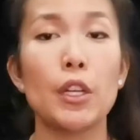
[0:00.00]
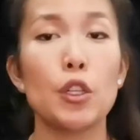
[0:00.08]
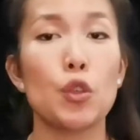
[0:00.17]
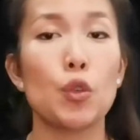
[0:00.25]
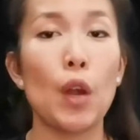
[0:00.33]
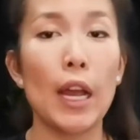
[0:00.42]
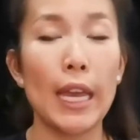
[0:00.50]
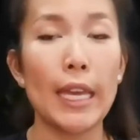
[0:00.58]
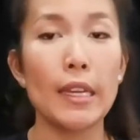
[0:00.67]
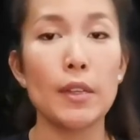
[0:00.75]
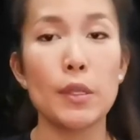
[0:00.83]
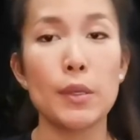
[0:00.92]
on
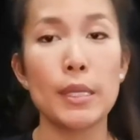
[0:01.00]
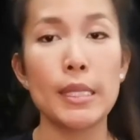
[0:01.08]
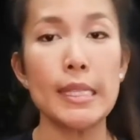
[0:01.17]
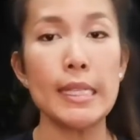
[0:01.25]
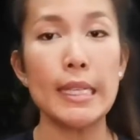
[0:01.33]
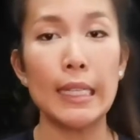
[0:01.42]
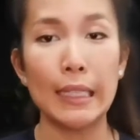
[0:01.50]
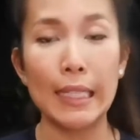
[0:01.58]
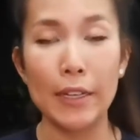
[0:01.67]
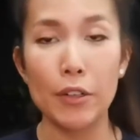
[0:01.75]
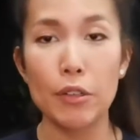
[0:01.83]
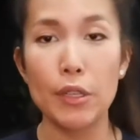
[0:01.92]
trying to see
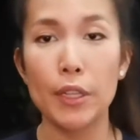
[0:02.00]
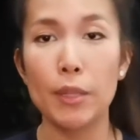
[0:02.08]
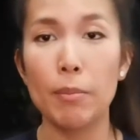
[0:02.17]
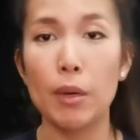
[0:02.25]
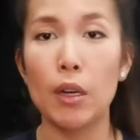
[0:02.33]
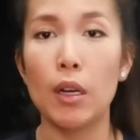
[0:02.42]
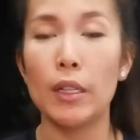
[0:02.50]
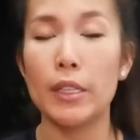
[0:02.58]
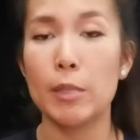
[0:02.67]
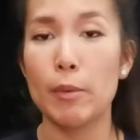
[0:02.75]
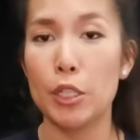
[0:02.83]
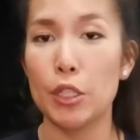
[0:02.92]
letters on the ball,
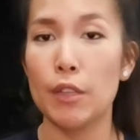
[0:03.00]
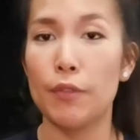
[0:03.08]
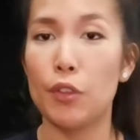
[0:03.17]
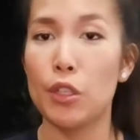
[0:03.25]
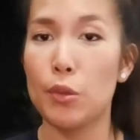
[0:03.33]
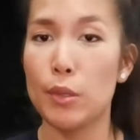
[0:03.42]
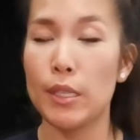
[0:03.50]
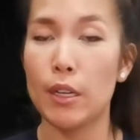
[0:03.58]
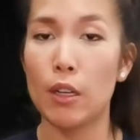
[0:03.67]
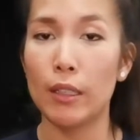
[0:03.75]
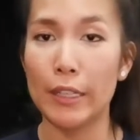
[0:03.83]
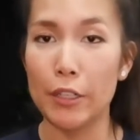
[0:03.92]
especially if you're using
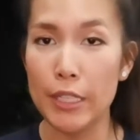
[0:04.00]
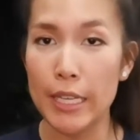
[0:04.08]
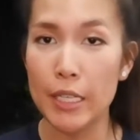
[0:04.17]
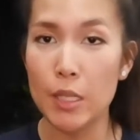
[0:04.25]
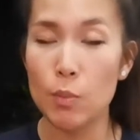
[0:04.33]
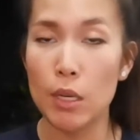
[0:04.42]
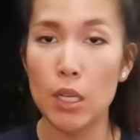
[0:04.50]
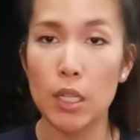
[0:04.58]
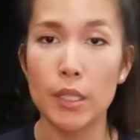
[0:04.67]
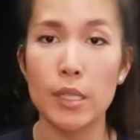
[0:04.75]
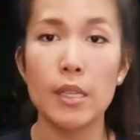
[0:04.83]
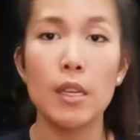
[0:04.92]
our letter tennis
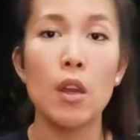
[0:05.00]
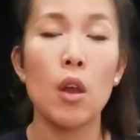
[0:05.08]
balls.